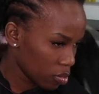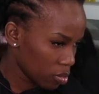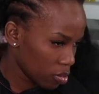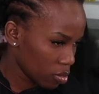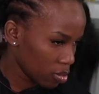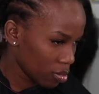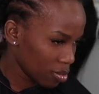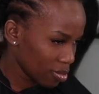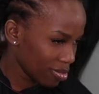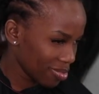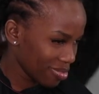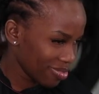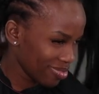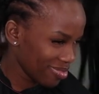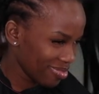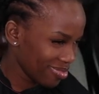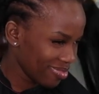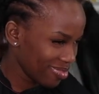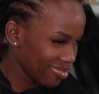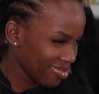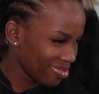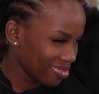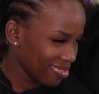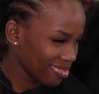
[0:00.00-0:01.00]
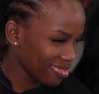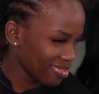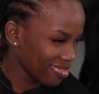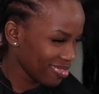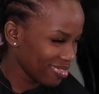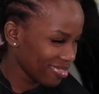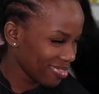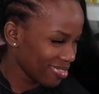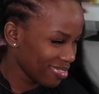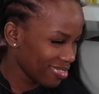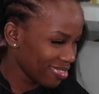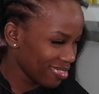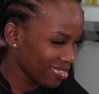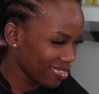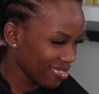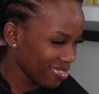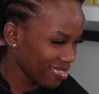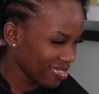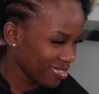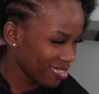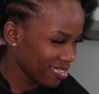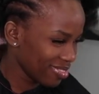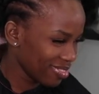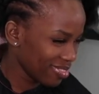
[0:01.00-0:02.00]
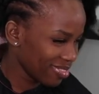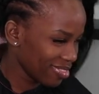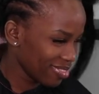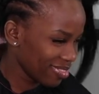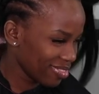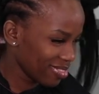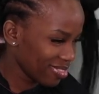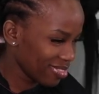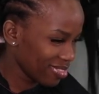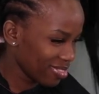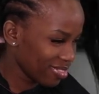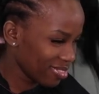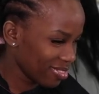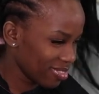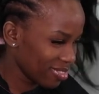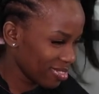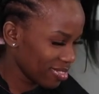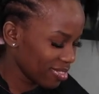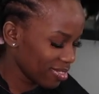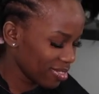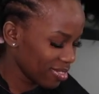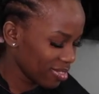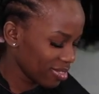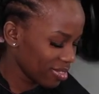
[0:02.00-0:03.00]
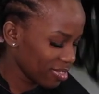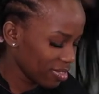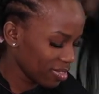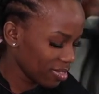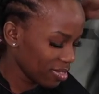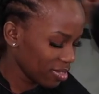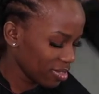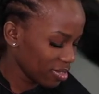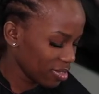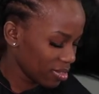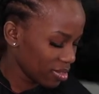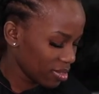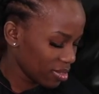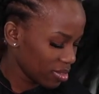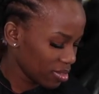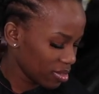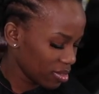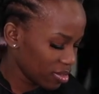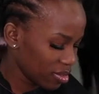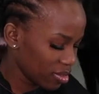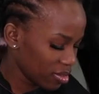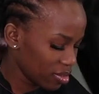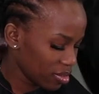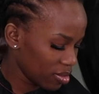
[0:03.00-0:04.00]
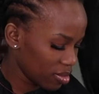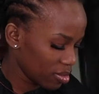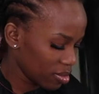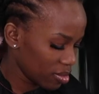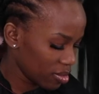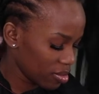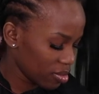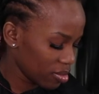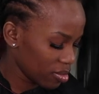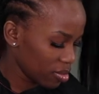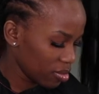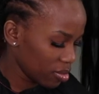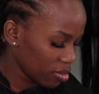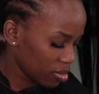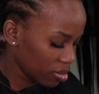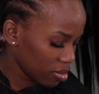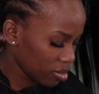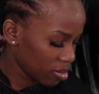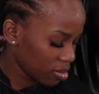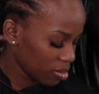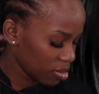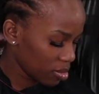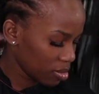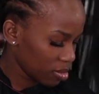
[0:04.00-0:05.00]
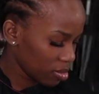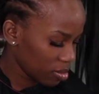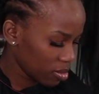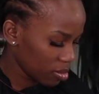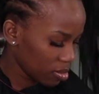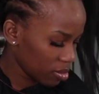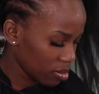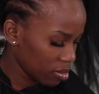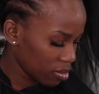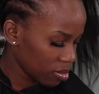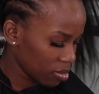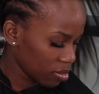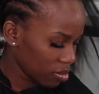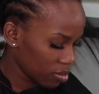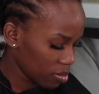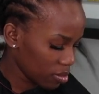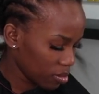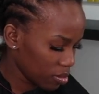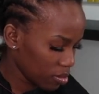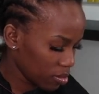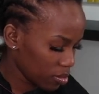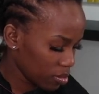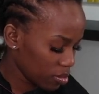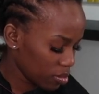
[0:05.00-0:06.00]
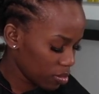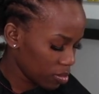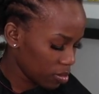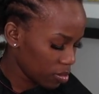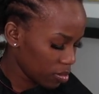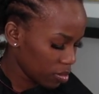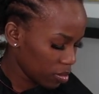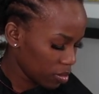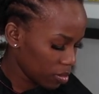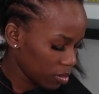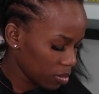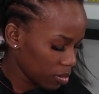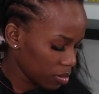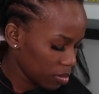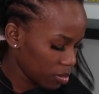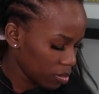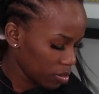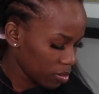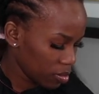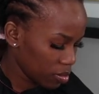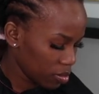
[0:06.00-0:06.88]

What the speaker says: This person isn't speaking.